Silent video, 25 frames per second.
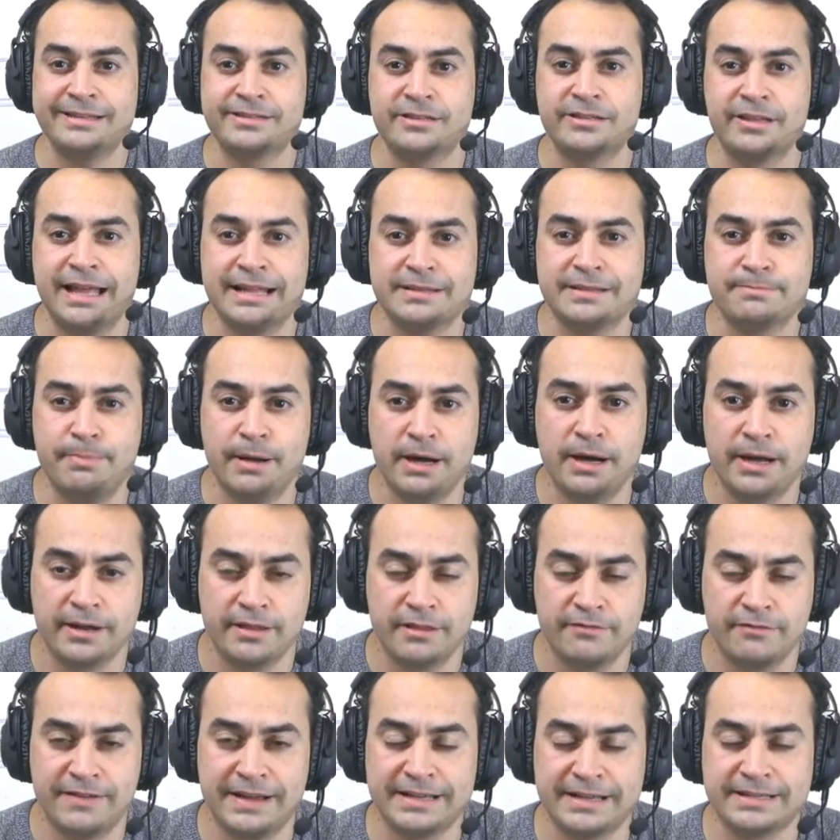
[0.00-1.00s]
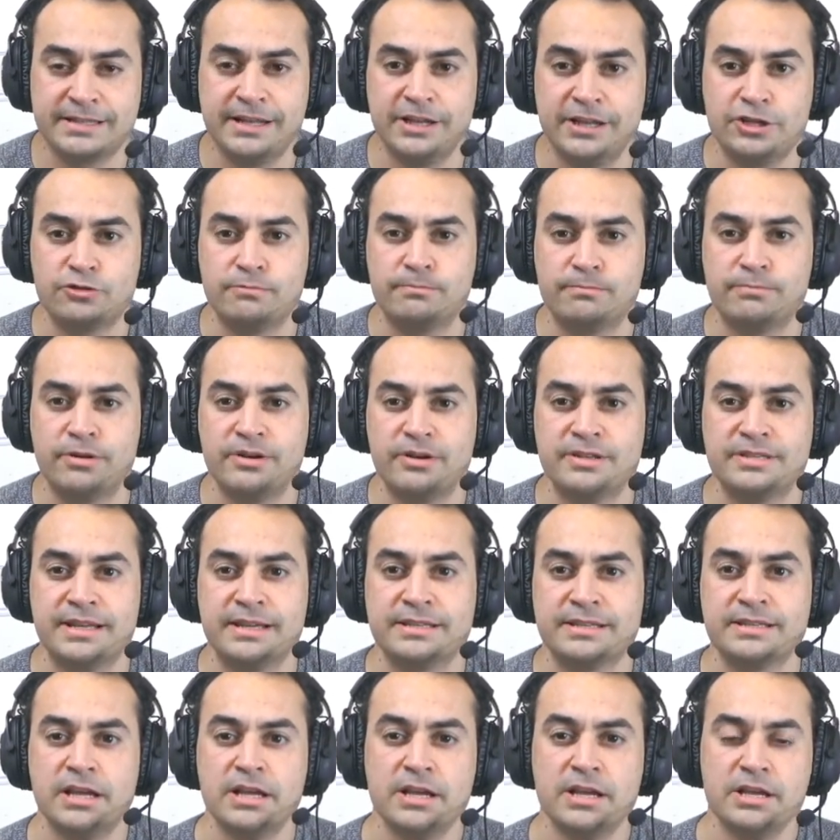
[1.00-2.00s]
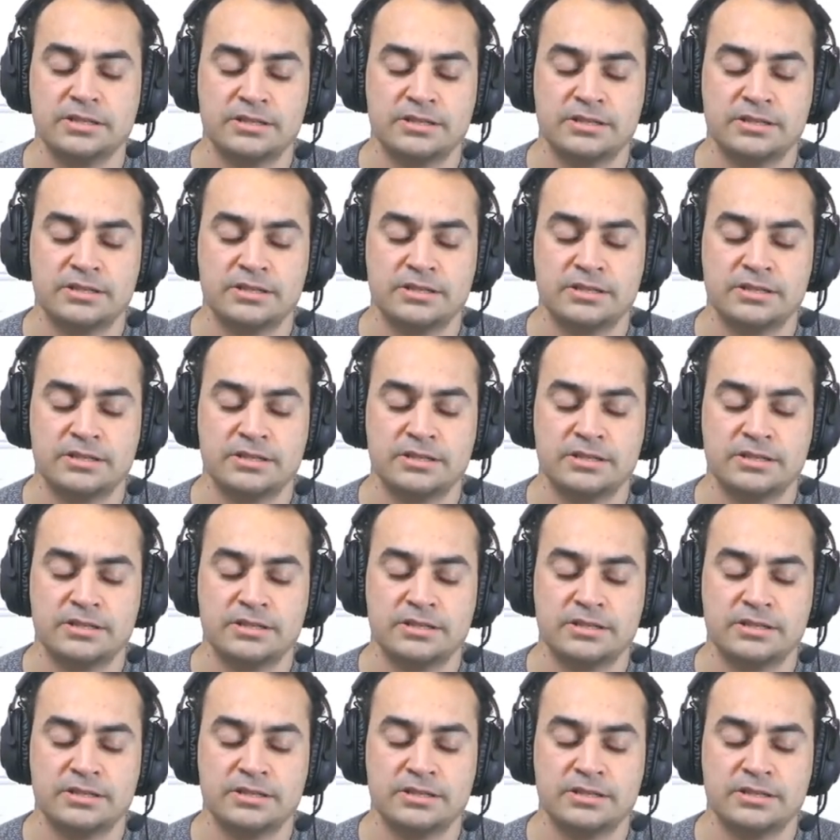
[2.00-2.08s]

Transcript: So that's part of the vaccination process.